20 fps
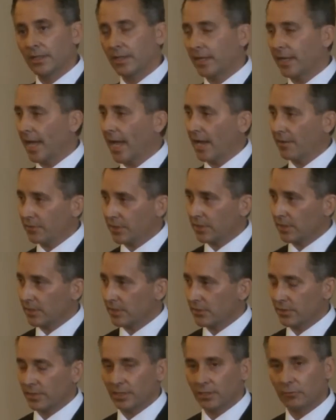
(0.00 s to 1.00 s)
that have to
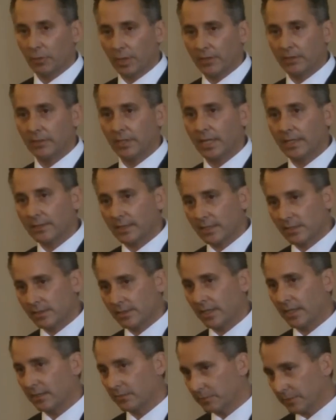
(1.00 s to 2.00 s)
consider whether or not they
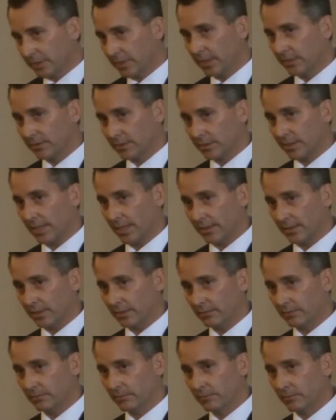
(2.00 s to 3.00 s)
stay in Pinellas
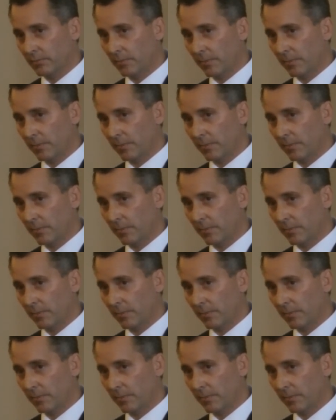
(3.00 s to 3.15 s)
County.